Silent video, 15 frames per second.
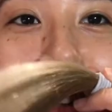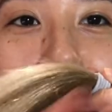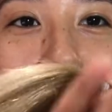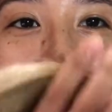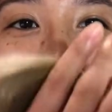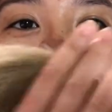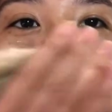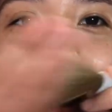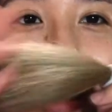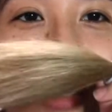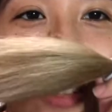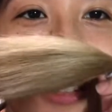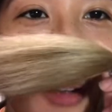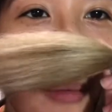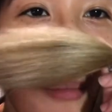But the color
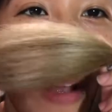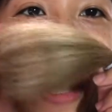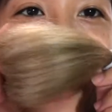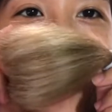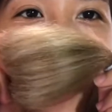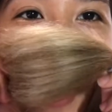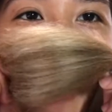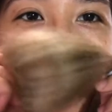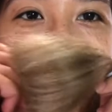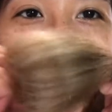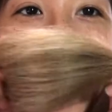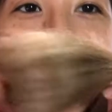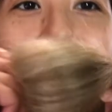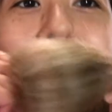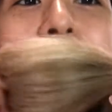is amazing. I mean,
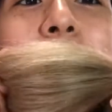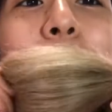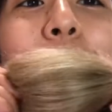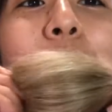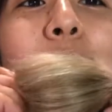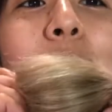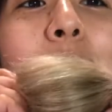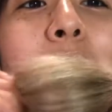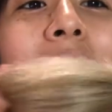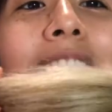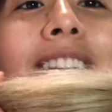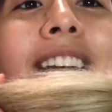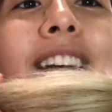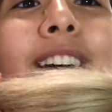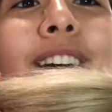Hair Chef, you were
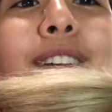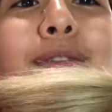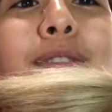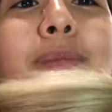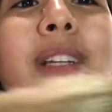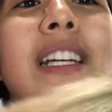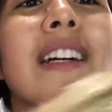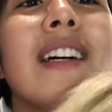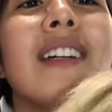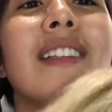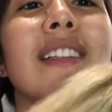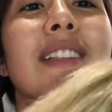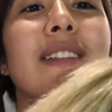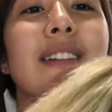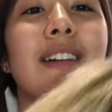making it hard for me to cut
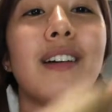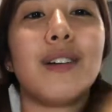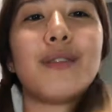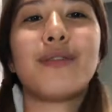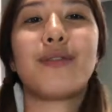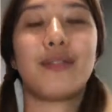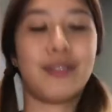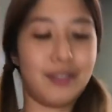this off.